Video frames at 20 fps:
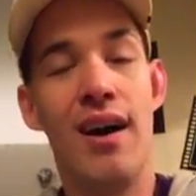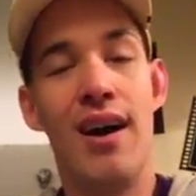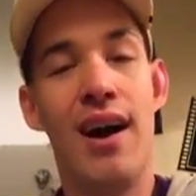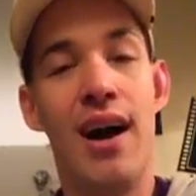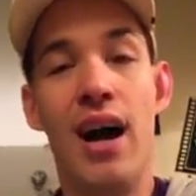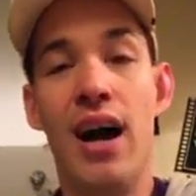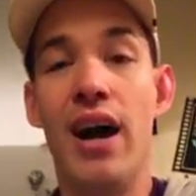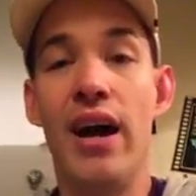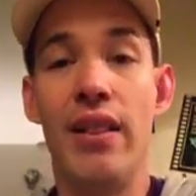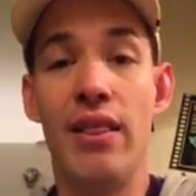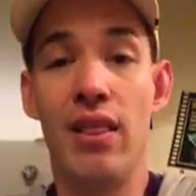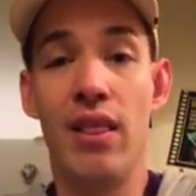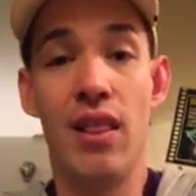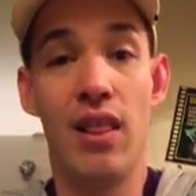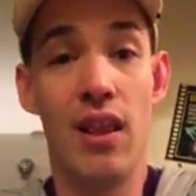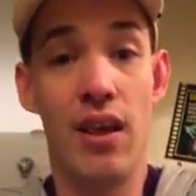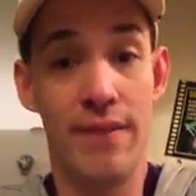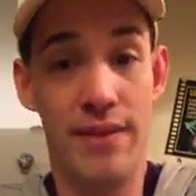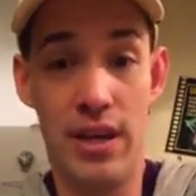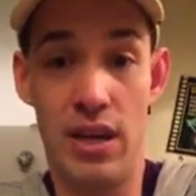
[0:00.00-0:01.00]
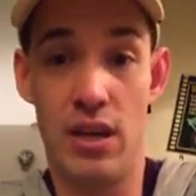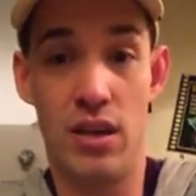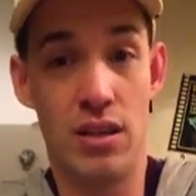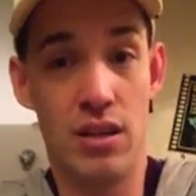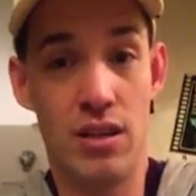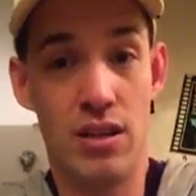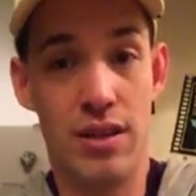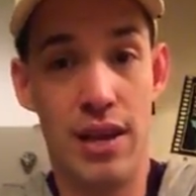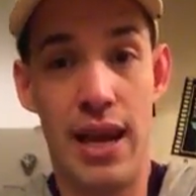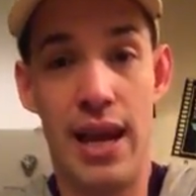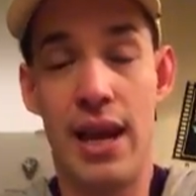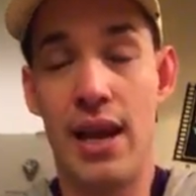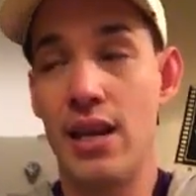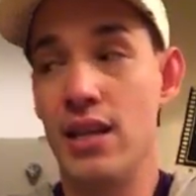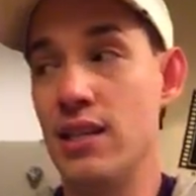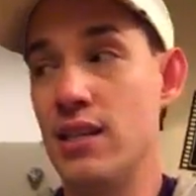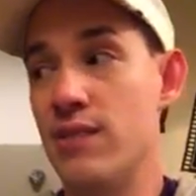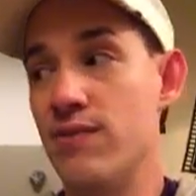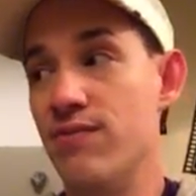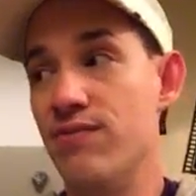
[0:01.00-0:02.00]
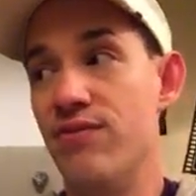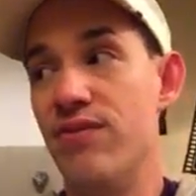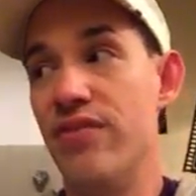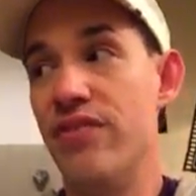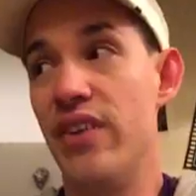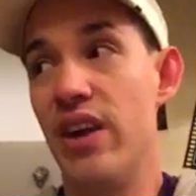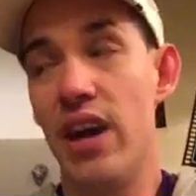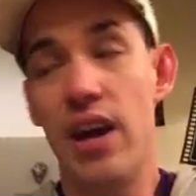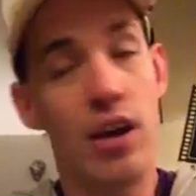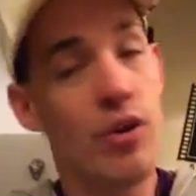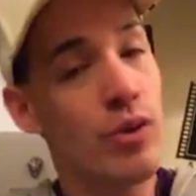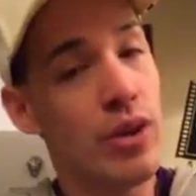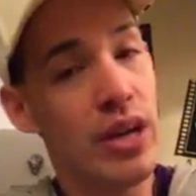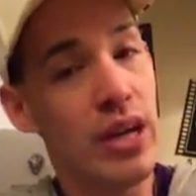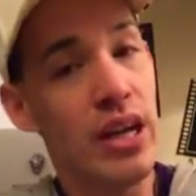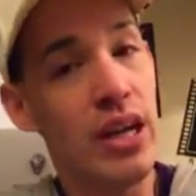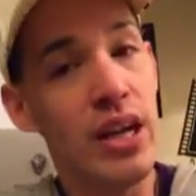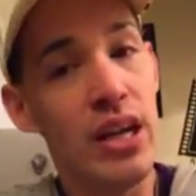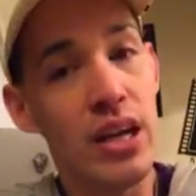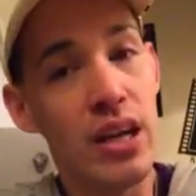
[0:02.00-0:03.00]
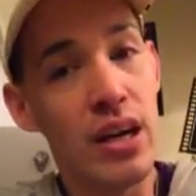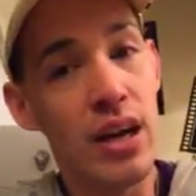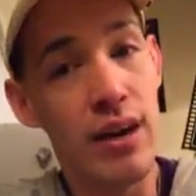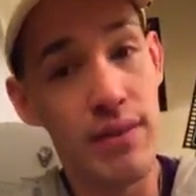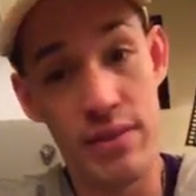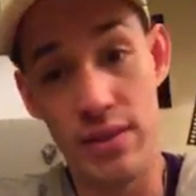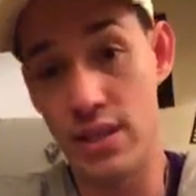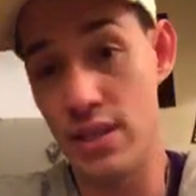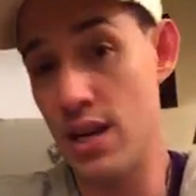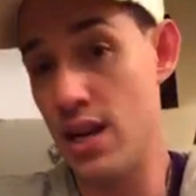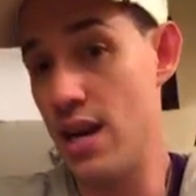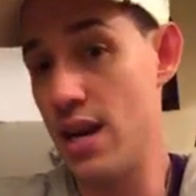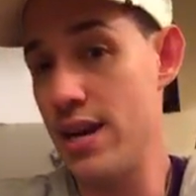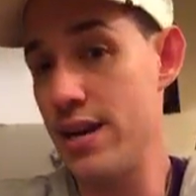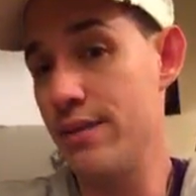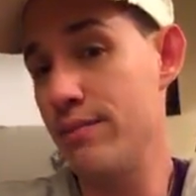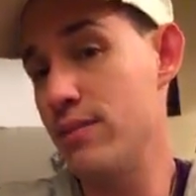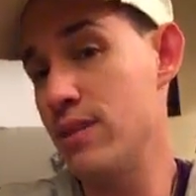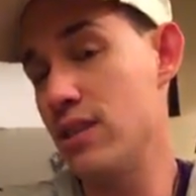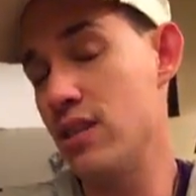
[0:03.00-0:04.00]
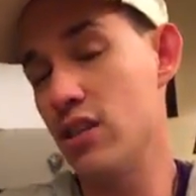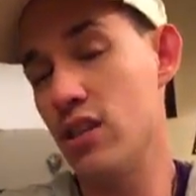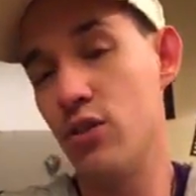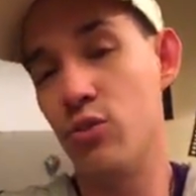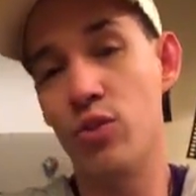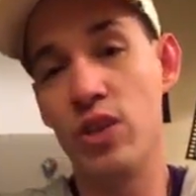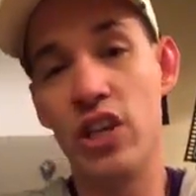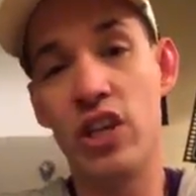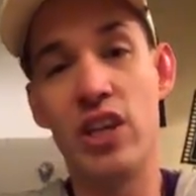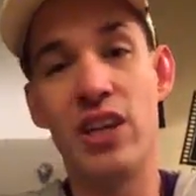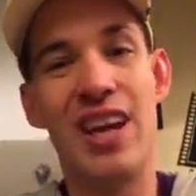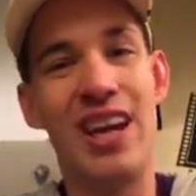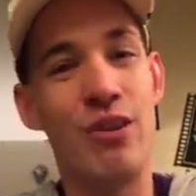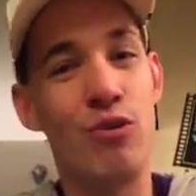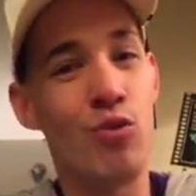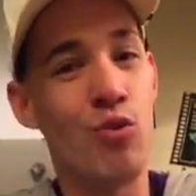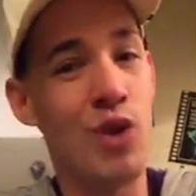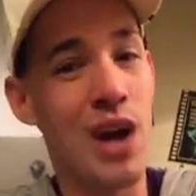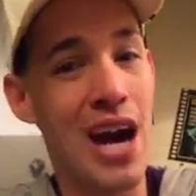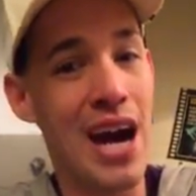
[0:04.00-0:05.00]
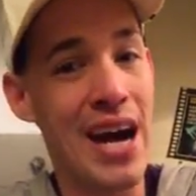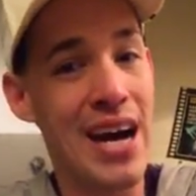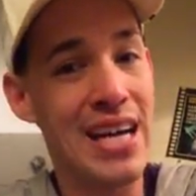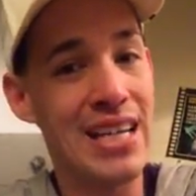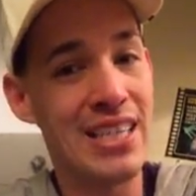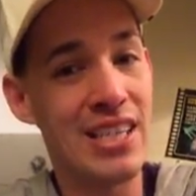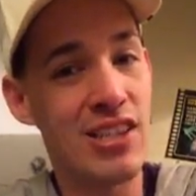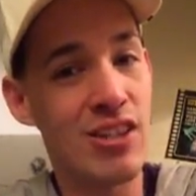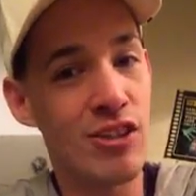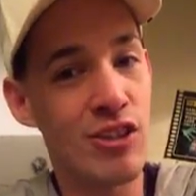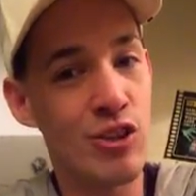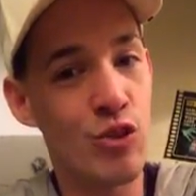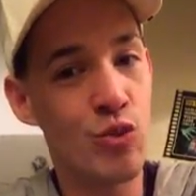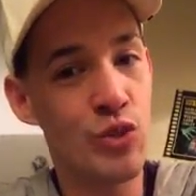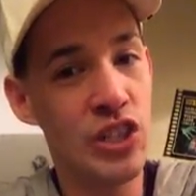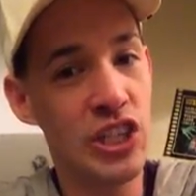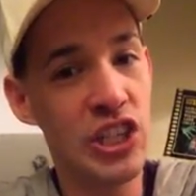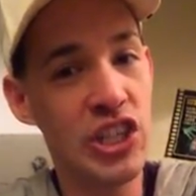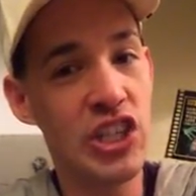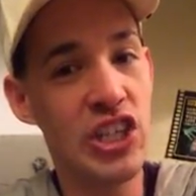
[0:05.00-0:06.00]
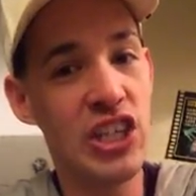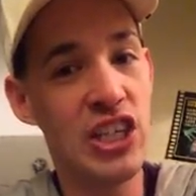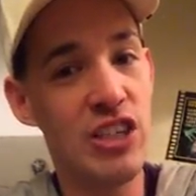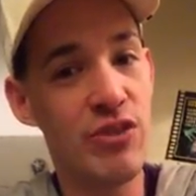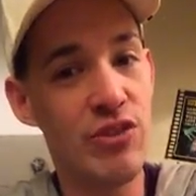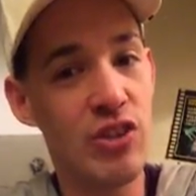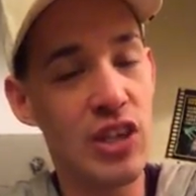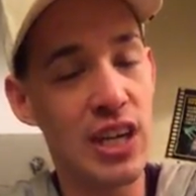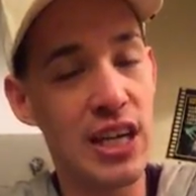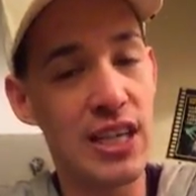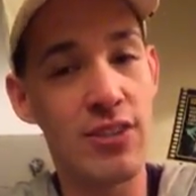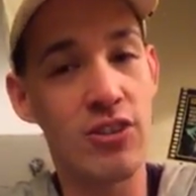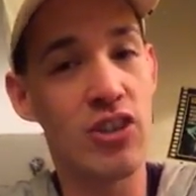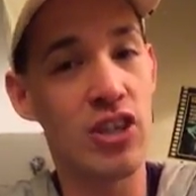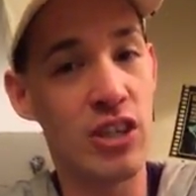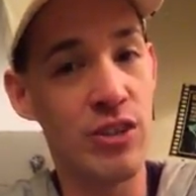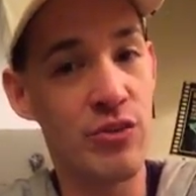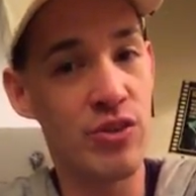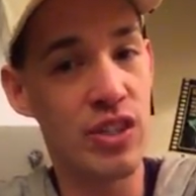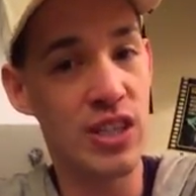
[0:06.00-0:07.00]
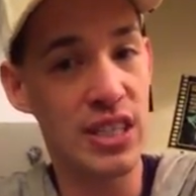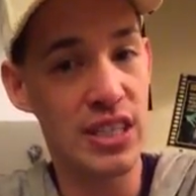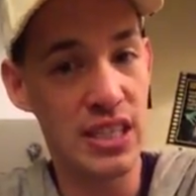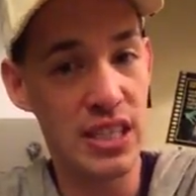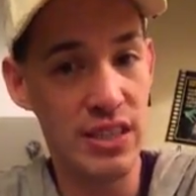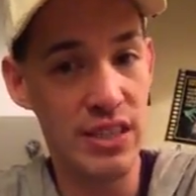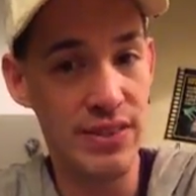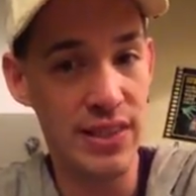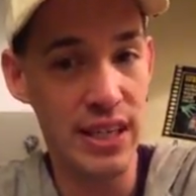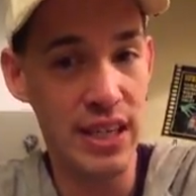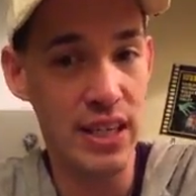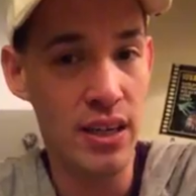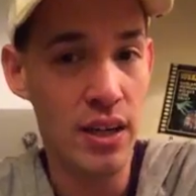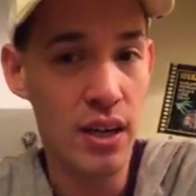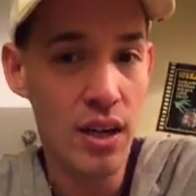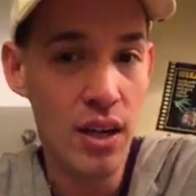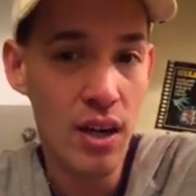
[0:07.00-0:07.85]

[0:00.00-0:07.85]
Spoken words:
I love it, and it's very of the times and really good. And Rise is also really good if you guys are looking for good TV.